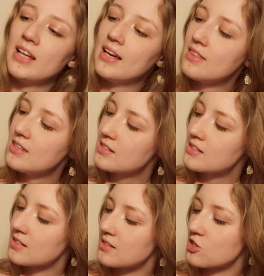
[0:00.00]
And this
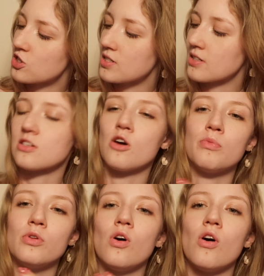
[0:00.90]
is just an
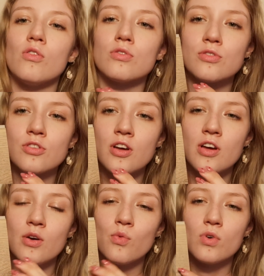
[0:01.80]
example of
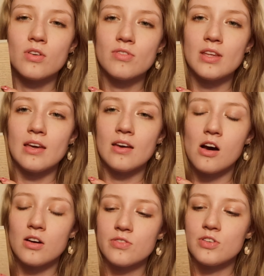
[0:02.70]
one of the
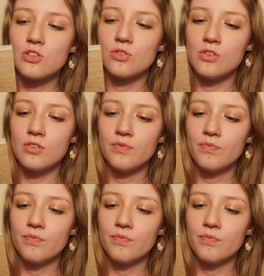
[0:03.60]
artificial